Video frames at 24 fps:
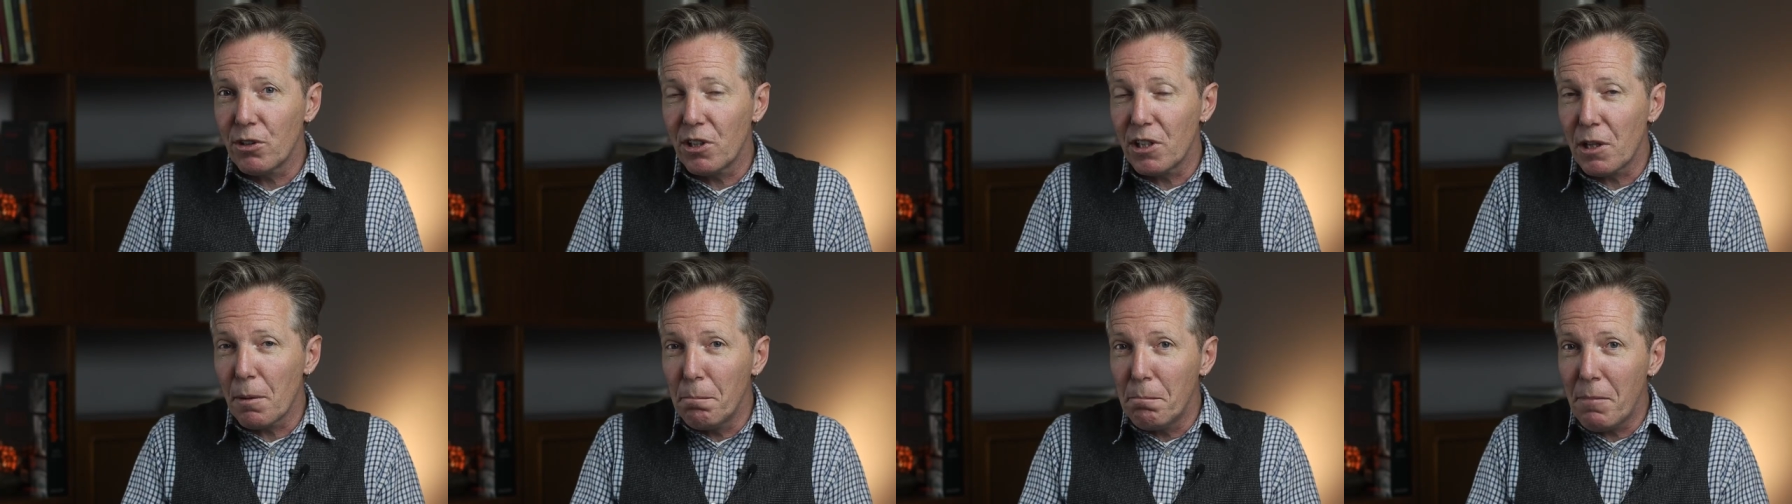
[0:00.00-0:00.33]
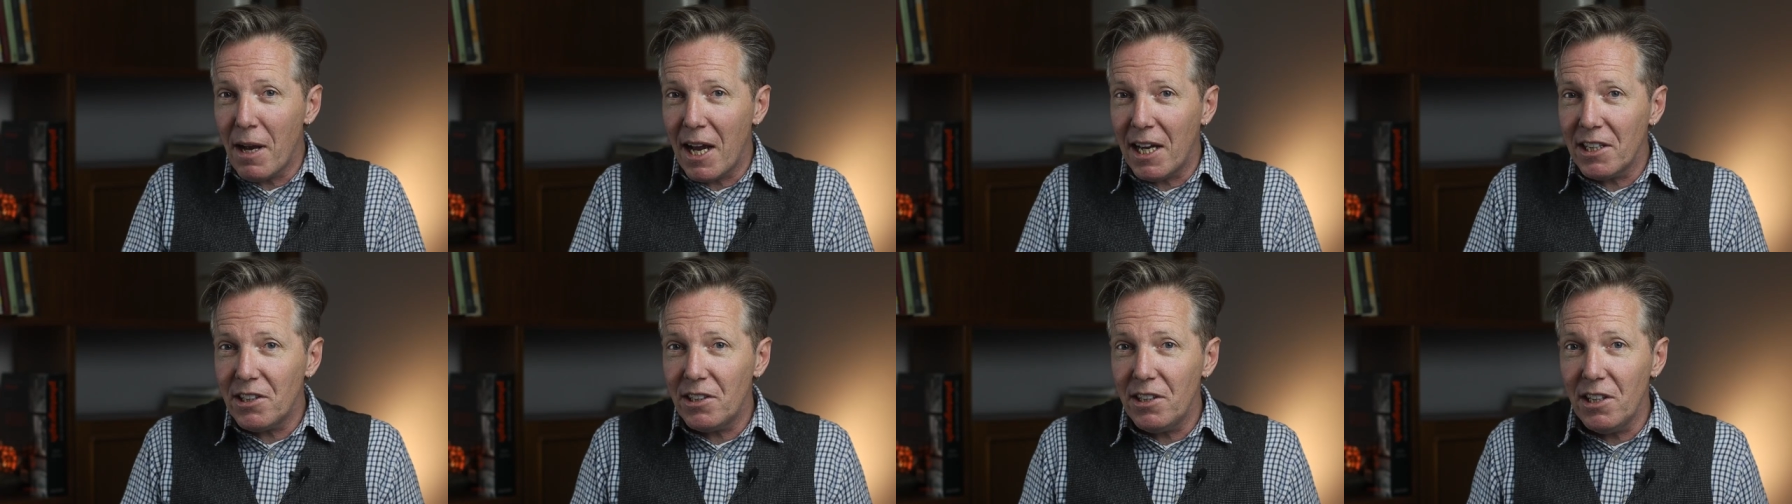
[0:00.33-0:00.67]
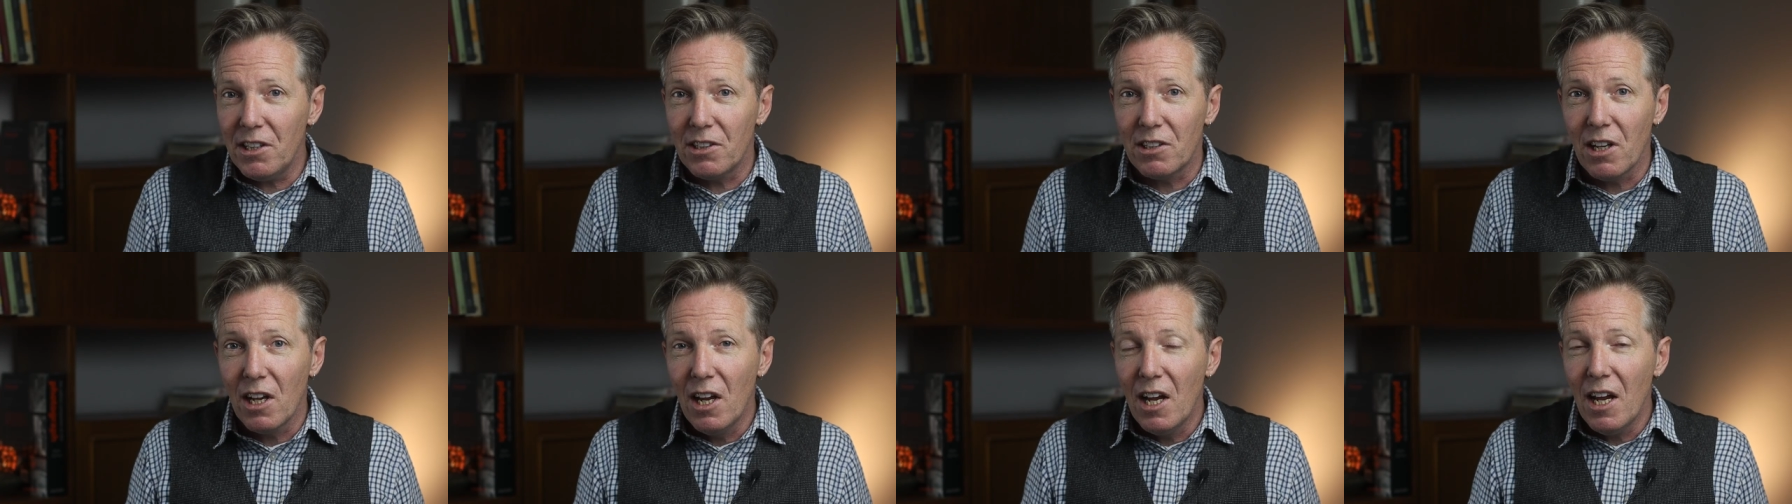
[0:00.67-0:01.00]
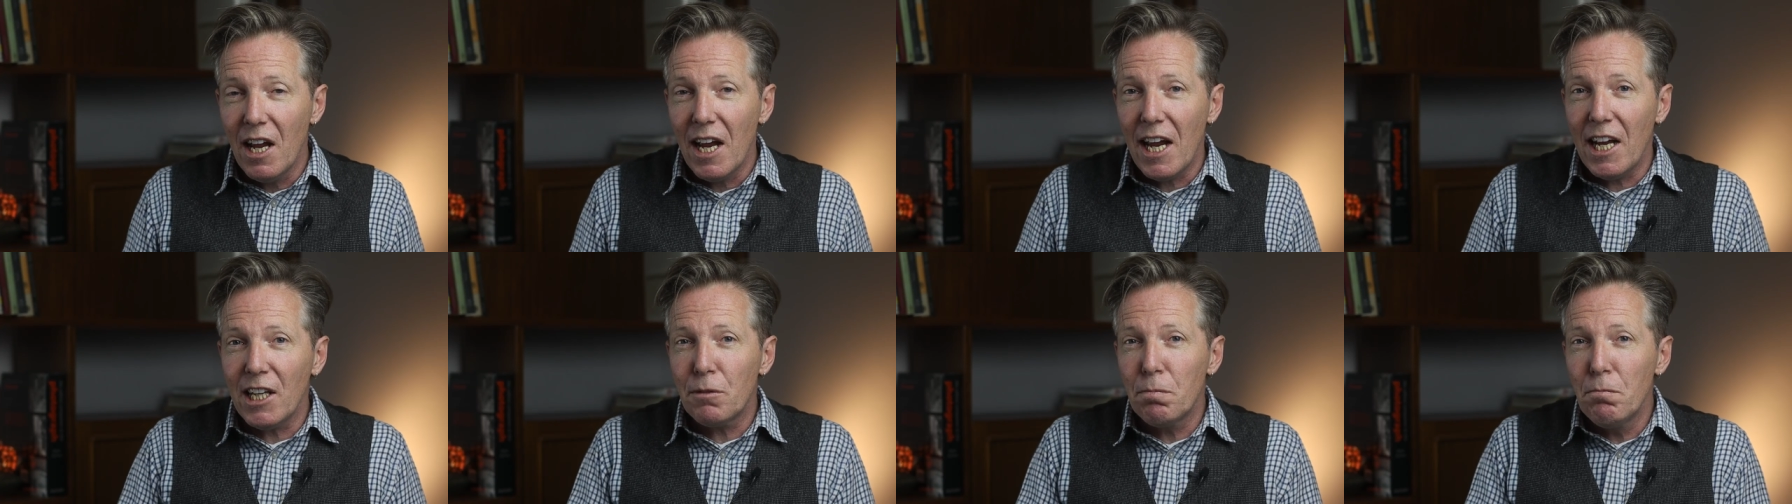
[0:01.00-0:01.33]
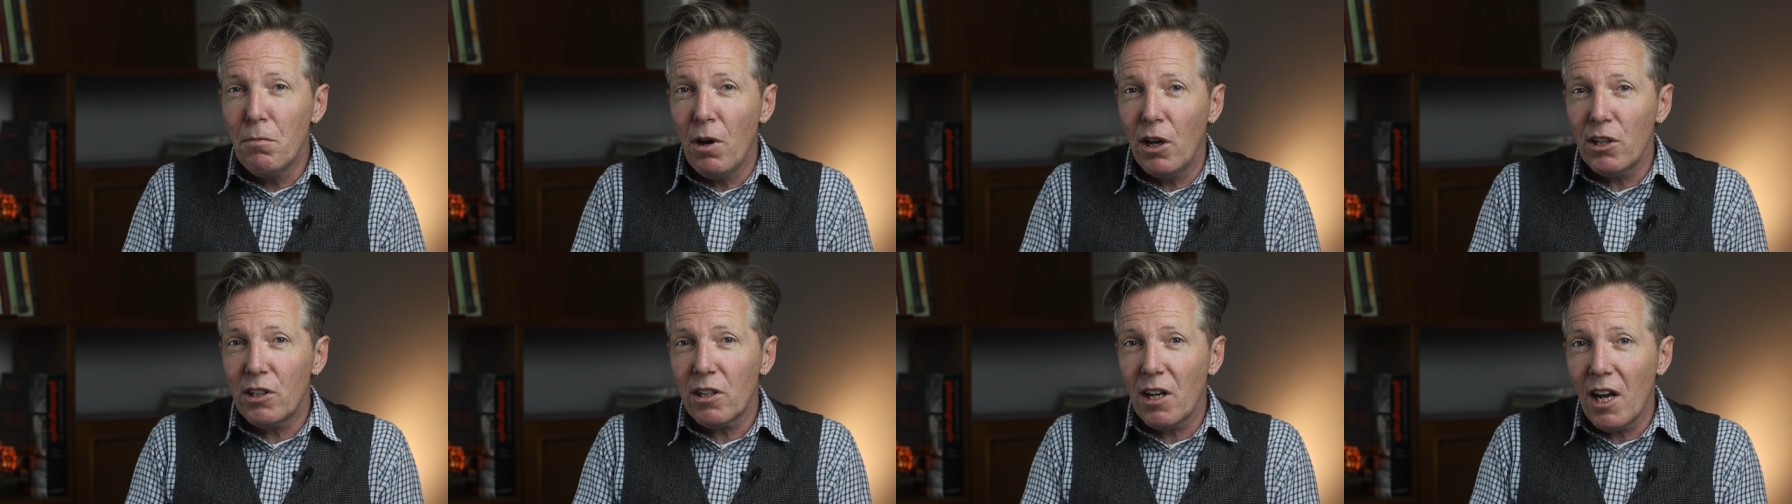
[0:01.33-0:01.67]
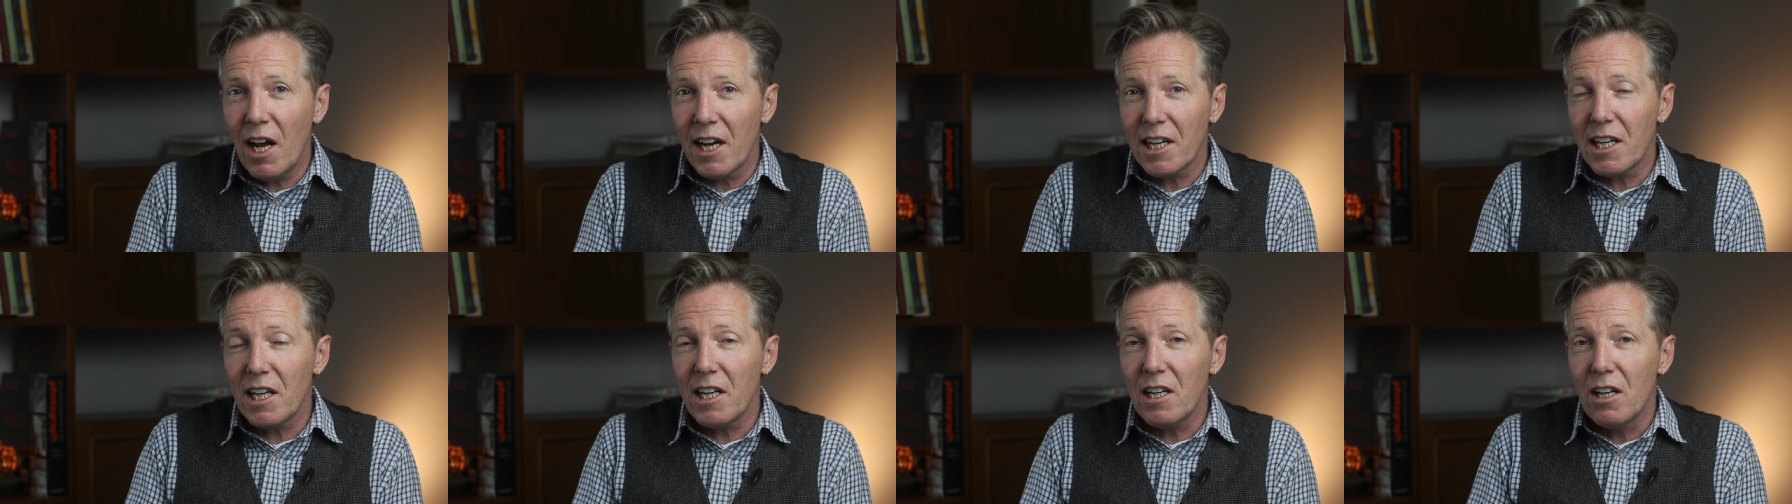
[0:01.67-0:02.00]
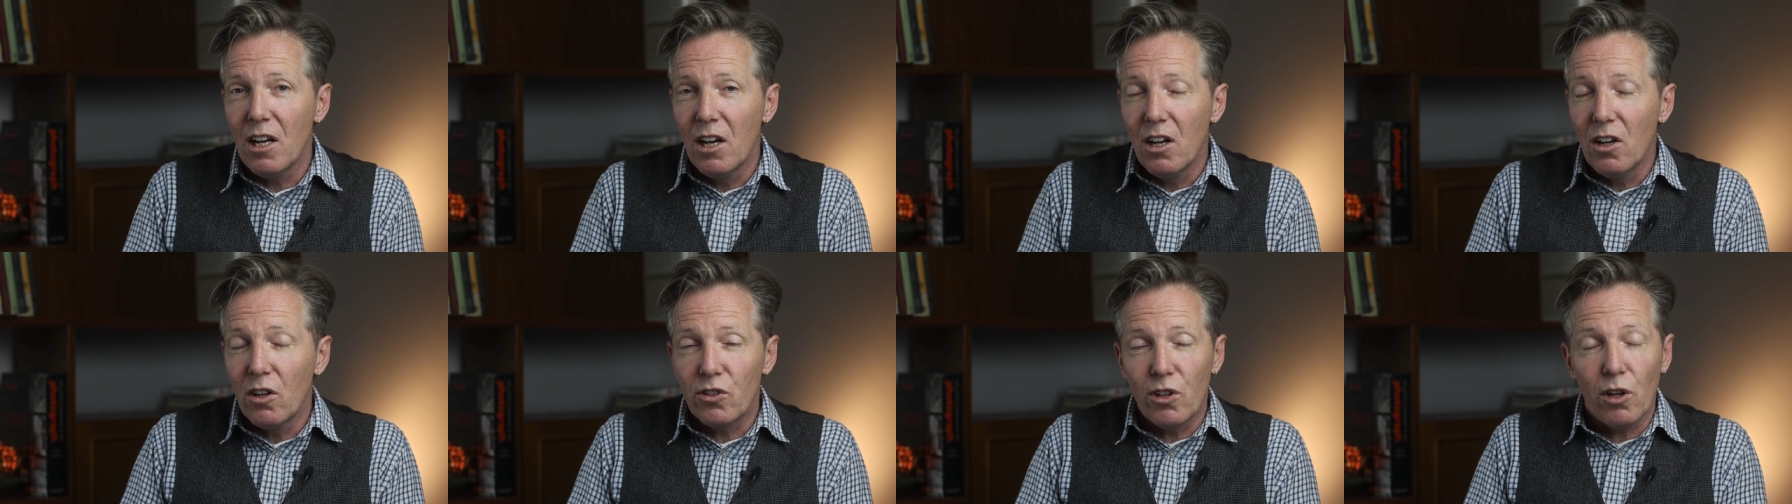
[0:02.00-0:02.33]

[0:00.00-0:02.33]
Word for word: to the masses, it's most likely